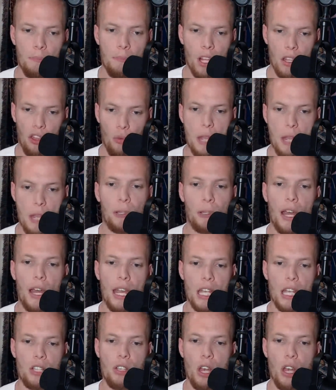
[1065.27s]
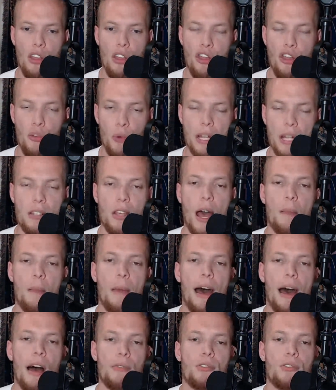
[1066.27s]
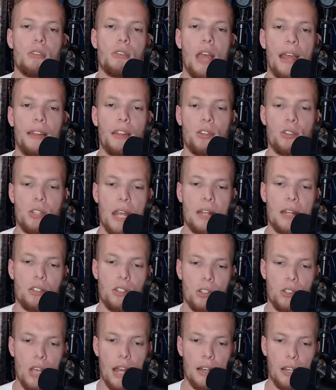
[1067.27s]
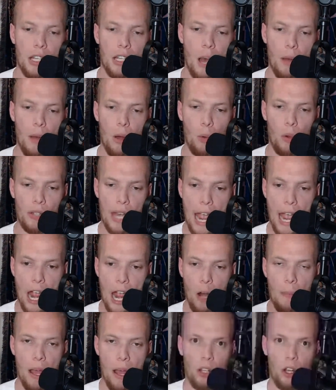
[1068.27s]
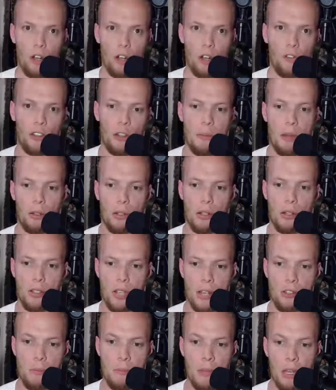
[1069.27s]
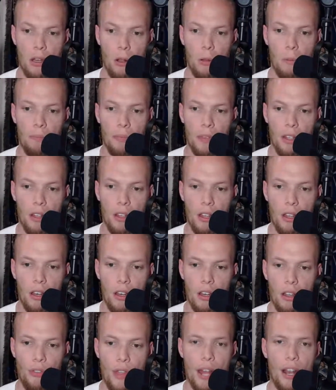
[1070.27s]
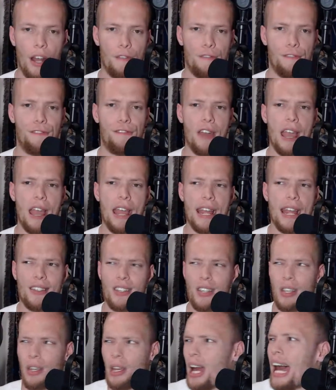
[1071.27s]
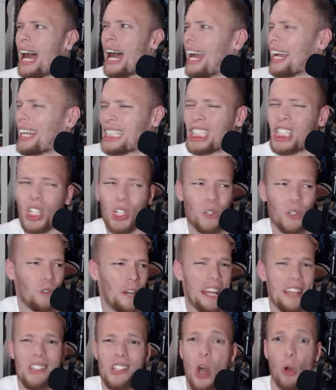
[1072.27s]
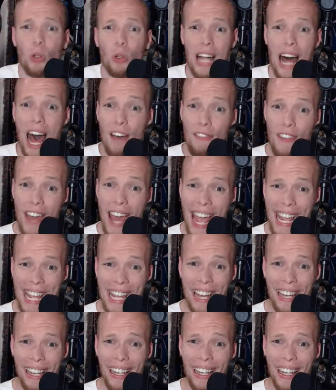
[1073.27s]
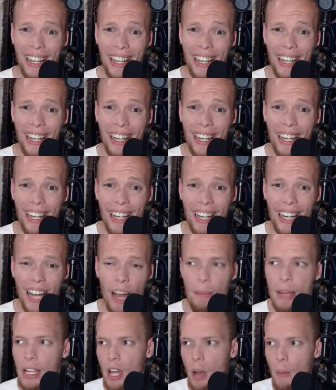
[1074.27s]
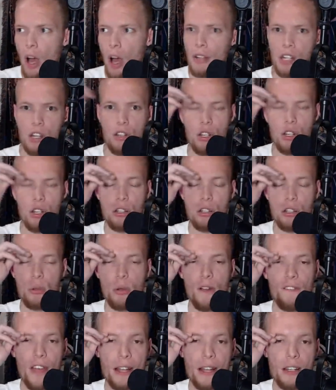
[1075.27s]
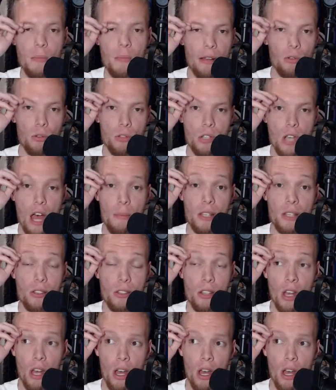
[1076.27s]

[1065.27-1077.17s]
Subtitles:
3 plays, 3 timeouts, and the Saints decide to come up with an airmail over the middle to Taysom Hill. Then a fade to Chris Olave? I mean, come on. You just threw a fade to Michael Thomas.